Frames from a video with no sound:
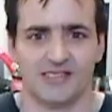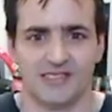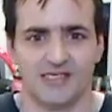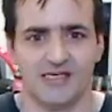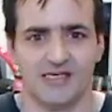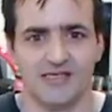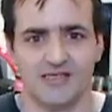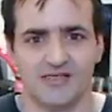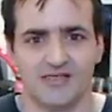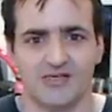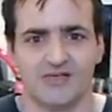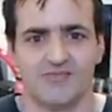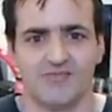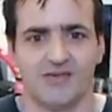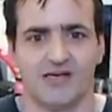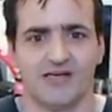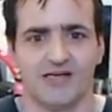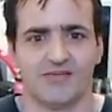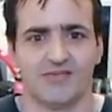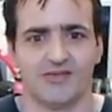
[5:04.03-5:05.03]
other good
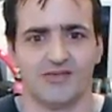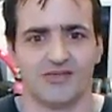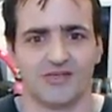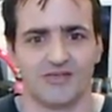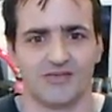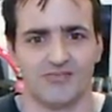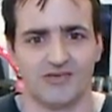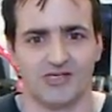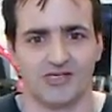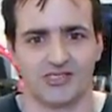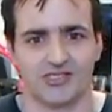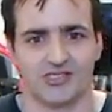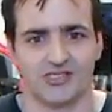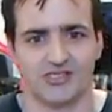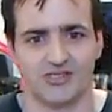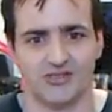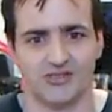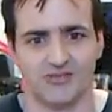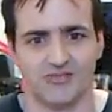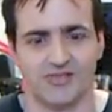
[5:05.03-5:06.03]
part about the compression
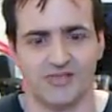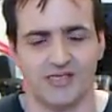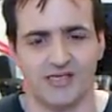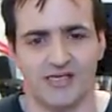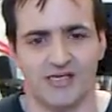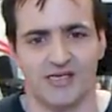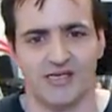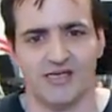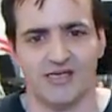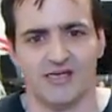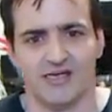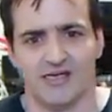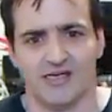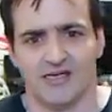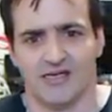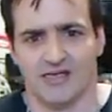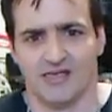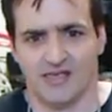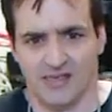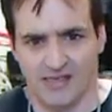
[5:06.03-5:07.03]
tube.
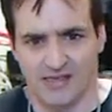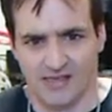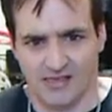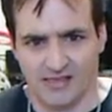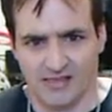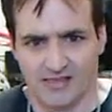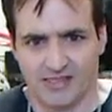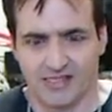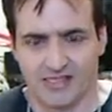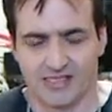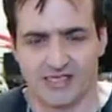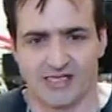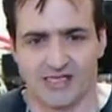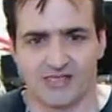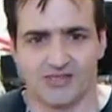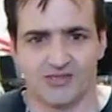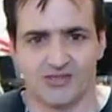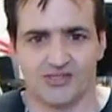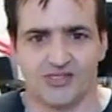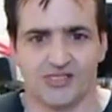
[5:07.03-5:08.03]
This, I
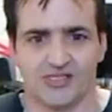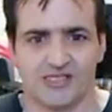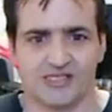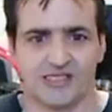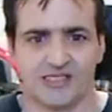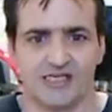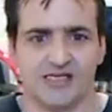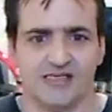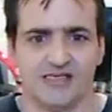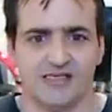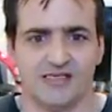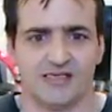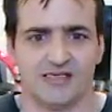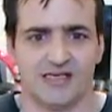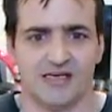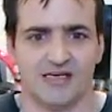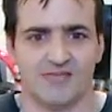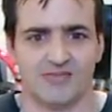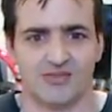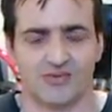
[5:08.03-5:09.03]
told you the standard
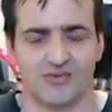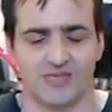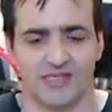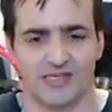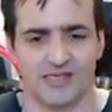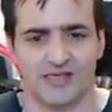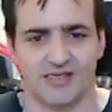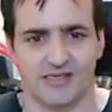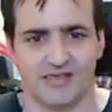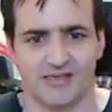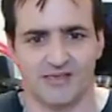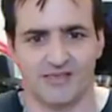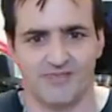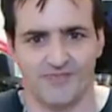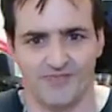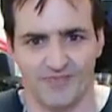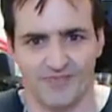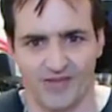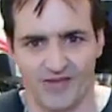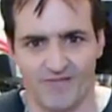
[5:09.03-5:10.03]
comes with a
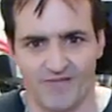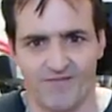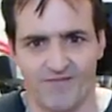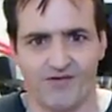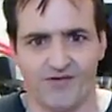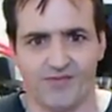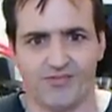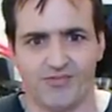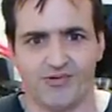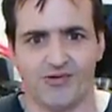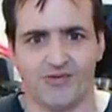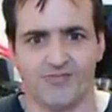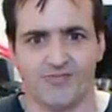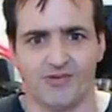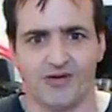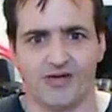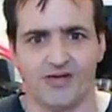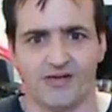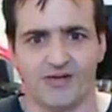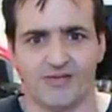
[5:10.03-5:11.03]
4-port
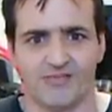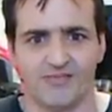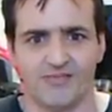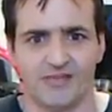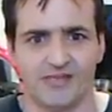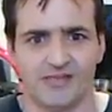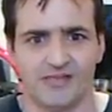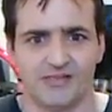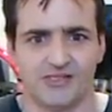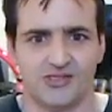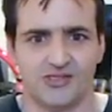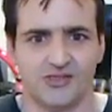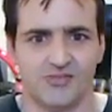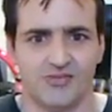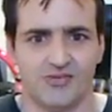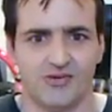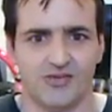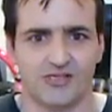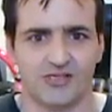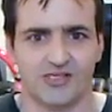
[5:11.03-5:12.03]
bottom,
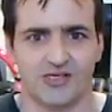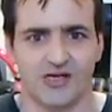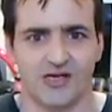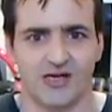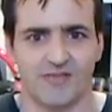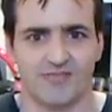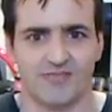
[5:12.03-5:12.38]
2-port top,